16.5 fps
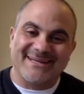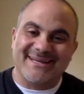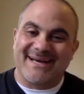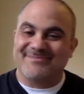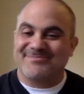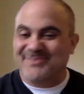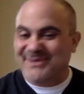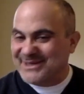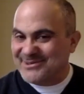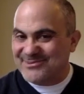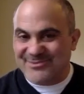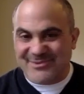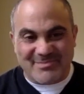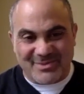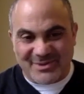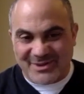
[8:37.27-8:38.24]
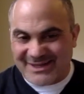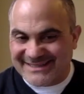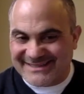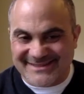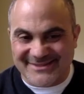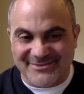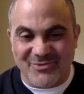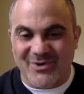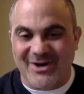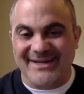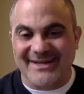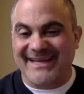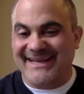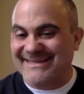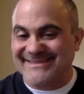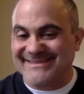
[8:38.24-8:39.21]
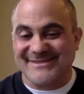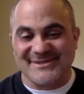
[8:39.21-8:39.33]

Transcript: not by replying to want ads.